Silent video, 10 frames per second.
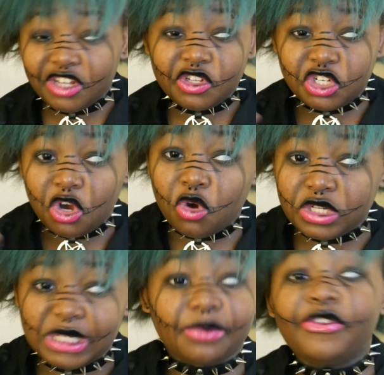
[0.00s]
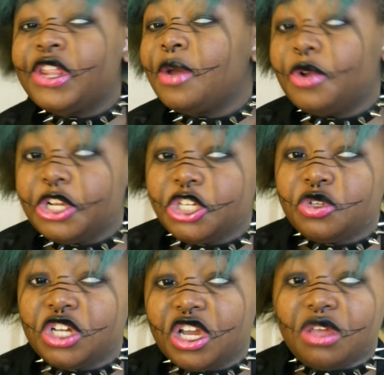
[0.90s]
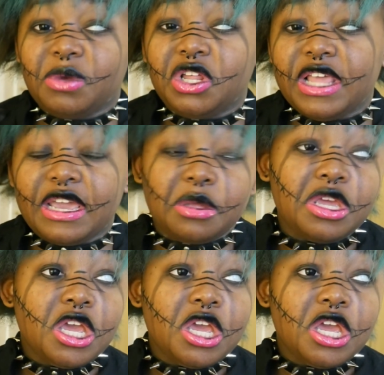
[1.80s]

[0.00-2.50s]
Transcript: There's a whole separate video I want to do talking about, like,